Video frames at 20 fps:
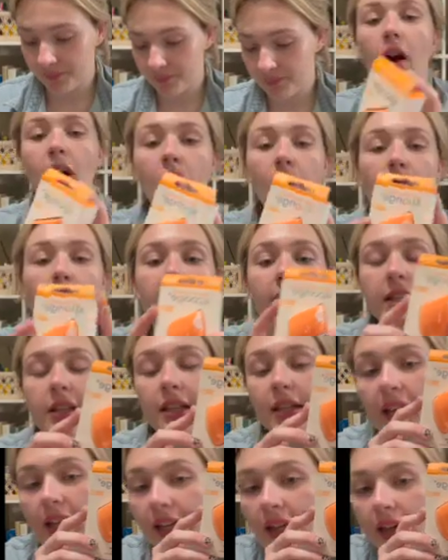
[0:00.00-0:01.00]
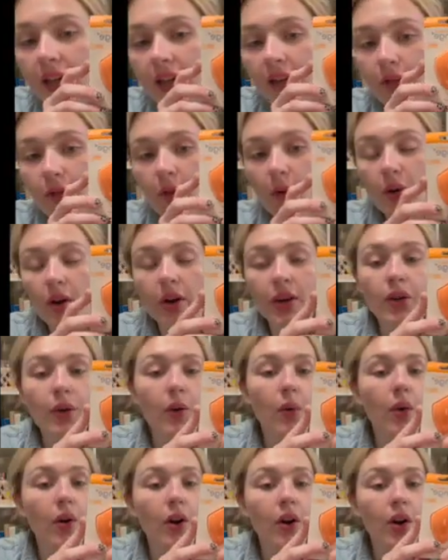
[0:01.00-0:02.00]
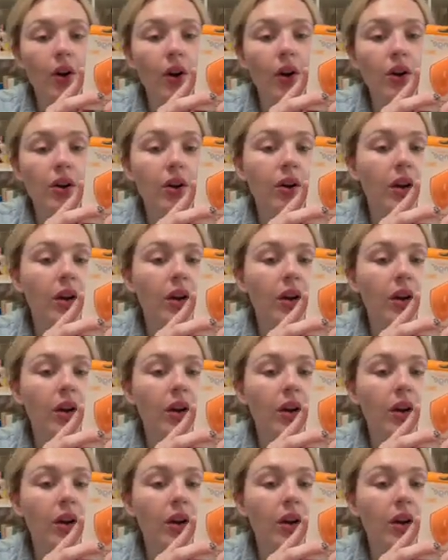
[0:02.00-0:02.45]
Are going to need for your